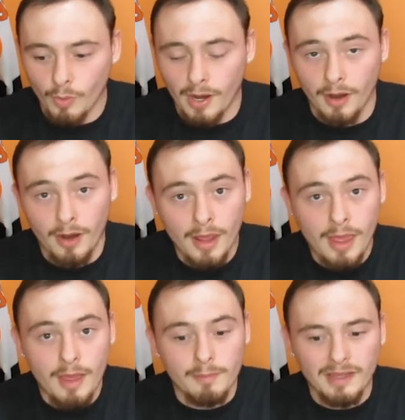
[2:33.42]
where
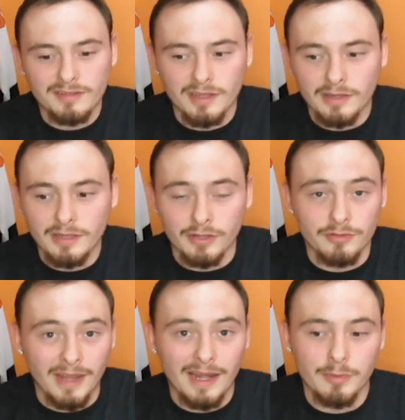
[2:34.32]
basically
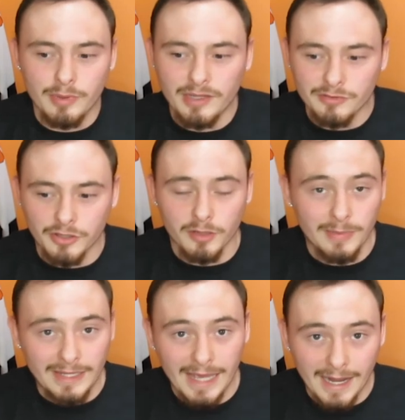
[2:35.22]
Danny B is going to
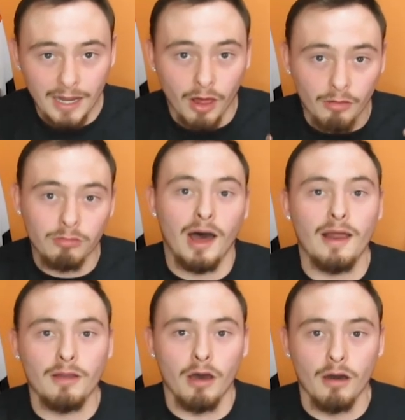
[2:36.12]
be getting a lot